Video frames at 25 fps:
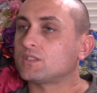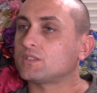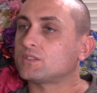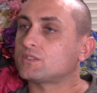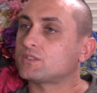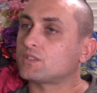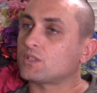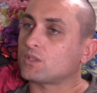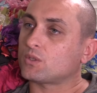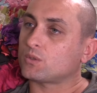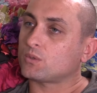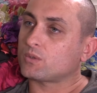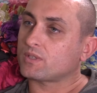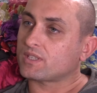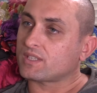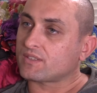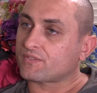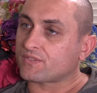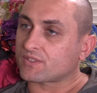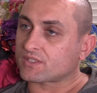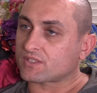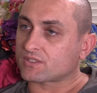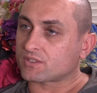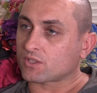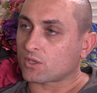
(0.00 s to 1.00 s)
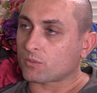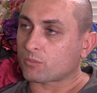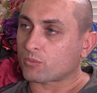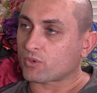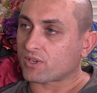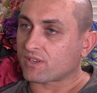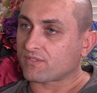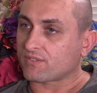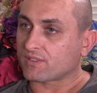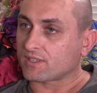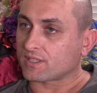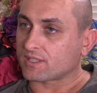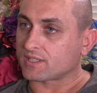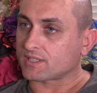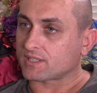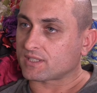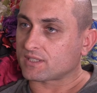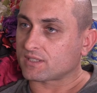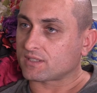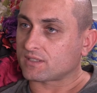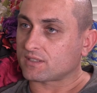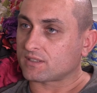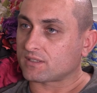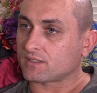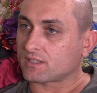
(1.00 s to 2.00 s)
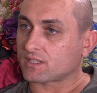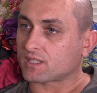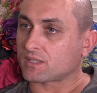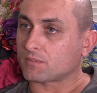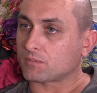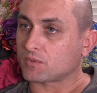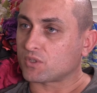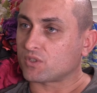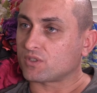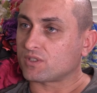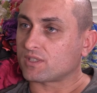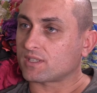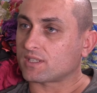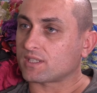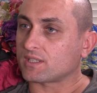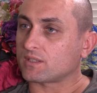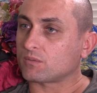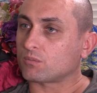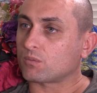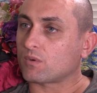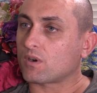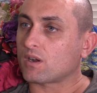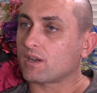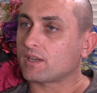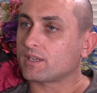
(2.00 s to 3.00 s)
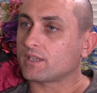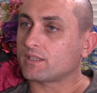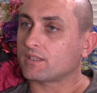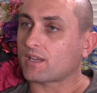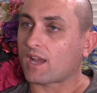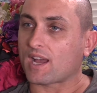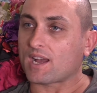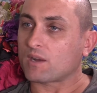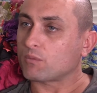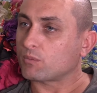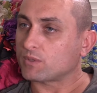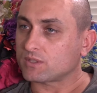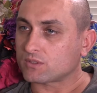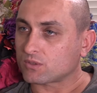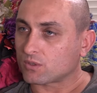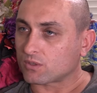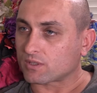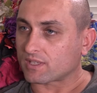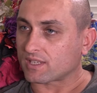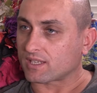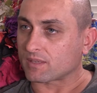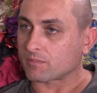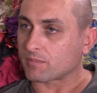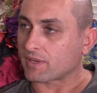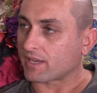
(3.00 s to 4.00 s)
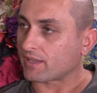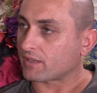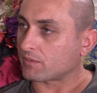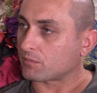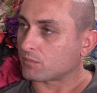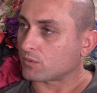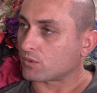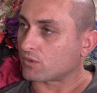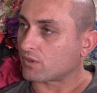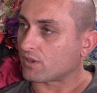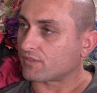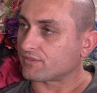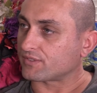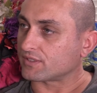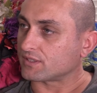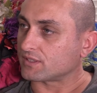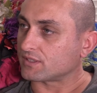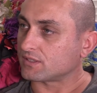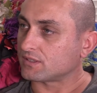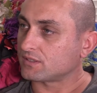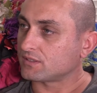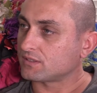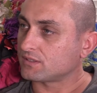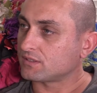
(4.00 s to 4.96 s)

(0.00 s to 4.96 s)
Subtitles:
So if it's so prevalent in the community, why aren't we talking about it more often?